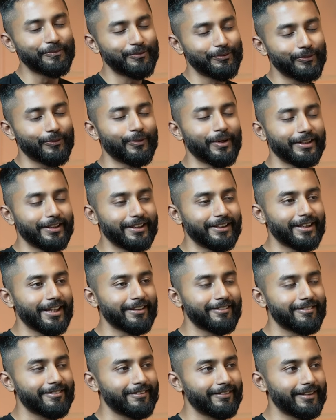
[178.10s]
so I think
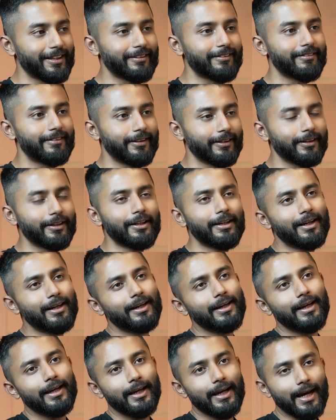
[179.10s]
that's there.
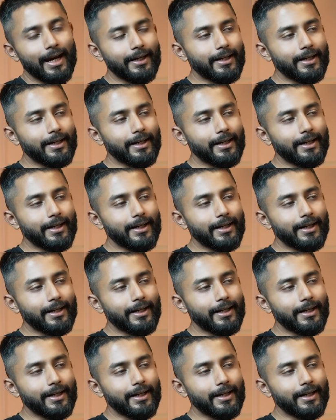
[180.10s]
At